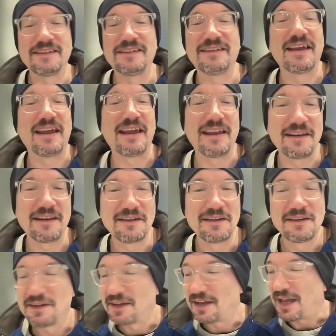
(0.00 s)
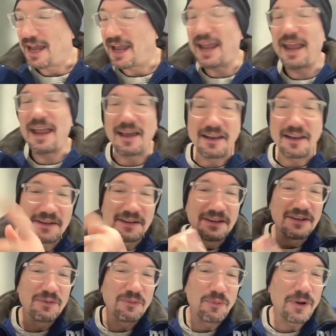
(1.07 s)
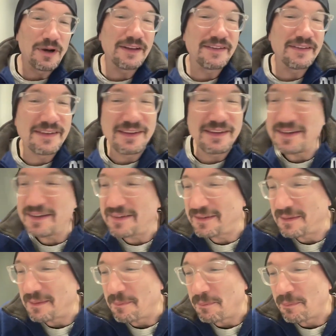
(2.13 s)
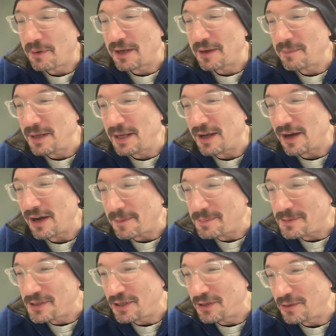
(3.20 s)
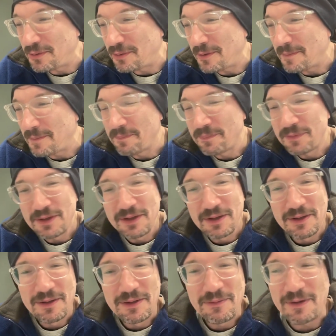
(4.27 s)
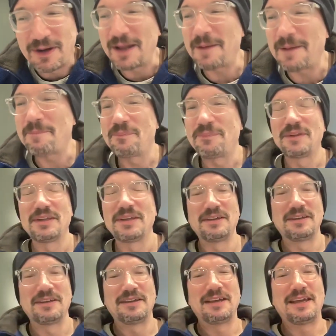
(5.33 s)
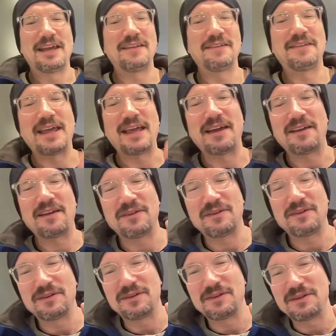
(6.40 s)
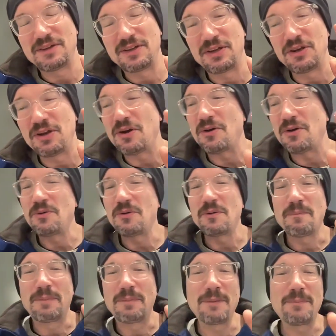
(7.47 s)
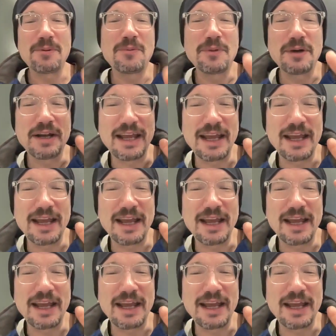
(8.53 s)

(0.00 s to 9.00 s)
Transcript: State. And what does this bring me up to, right? Is that, people with